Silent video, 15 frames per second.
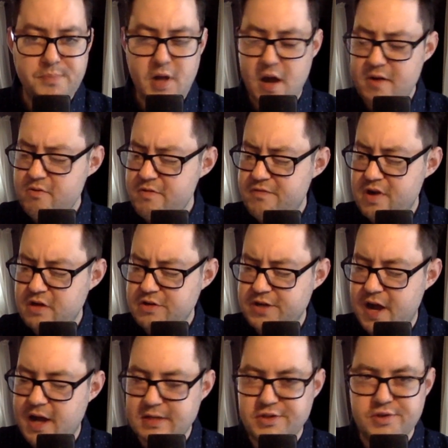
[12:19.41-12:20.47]
Kind of
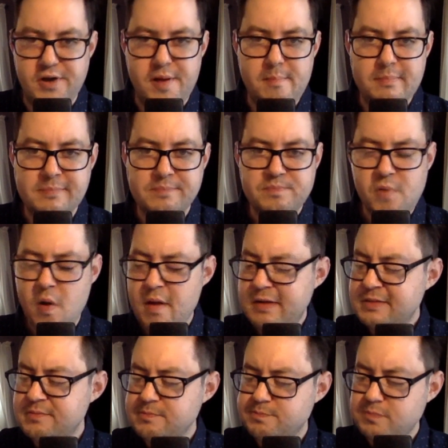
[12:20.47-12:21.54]
refreshing, actually.
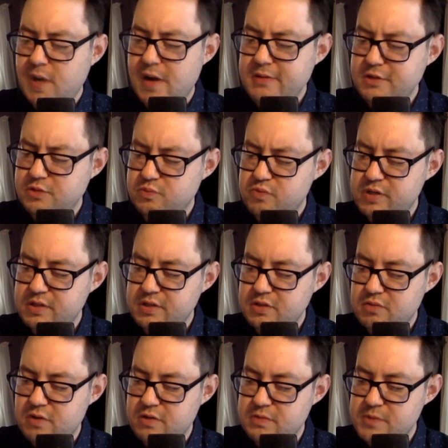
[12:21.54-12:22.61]
It just really
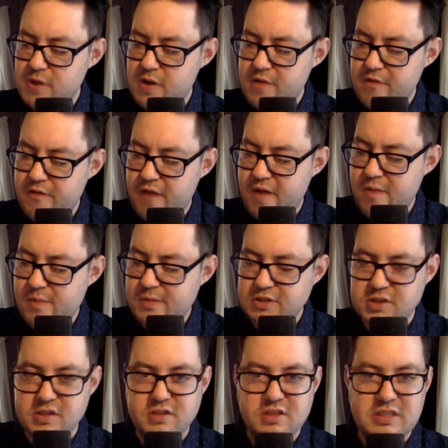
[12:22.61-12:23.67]
throws me off how
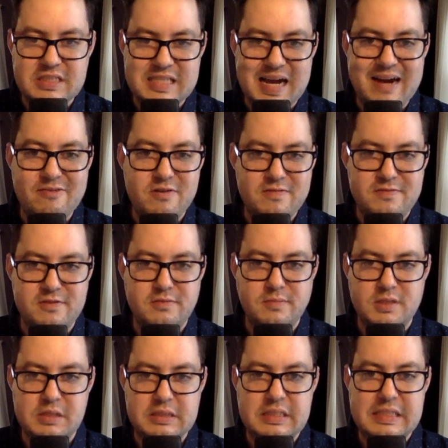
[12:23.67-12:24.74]
much like
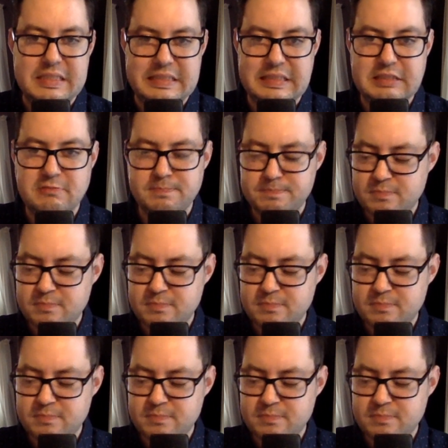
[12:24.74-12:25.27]
styrofoam this is.